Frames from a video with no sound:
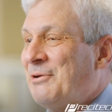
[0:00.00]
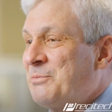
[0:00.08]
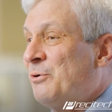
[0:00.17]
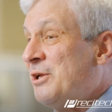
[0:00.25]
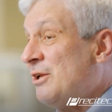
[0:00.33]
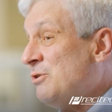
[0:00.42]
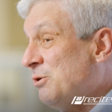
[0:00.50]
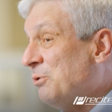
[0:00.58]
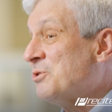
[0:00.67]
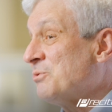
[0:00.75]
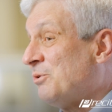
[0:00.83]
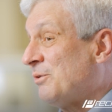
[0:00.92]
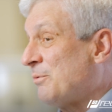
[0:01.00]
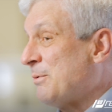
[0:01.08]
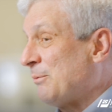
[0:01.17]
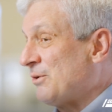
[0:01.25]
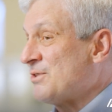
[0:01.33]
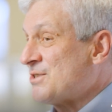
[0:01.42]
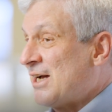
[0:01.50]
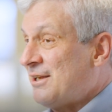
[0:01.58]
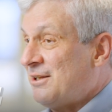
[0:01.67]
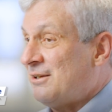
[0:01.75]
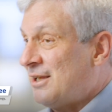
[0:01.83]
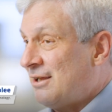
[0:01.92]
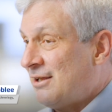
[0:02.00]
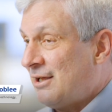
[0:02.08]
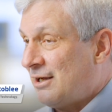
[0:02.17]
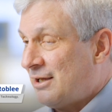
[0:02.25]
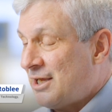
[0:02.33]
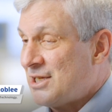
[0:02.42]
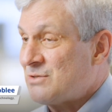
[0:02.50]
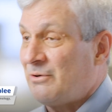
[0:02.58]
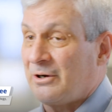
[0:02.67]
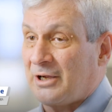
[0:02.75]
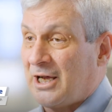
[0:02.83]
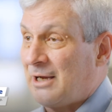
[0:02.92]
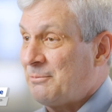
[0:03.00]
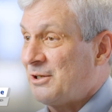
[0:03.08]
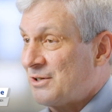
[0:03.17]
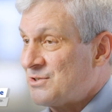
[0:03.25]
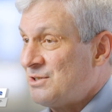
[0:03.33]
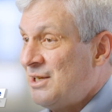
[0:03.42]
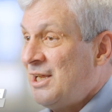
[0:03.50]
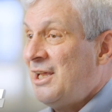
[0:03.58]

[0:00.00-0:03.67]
it was pretty unusual for people to design in uh, aspheric optics.